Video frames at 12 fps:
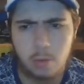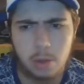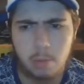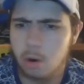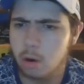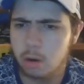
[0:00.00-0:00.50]
the
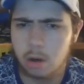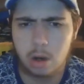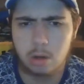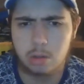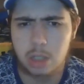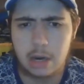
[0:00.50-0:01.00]

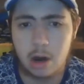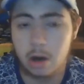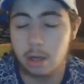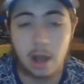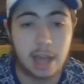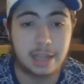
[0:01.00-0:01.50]
Broncos, they
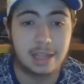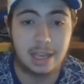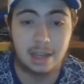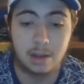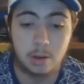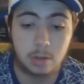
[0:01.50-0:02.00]
don't like the
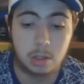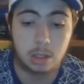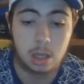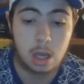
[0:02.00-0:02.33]
Eels,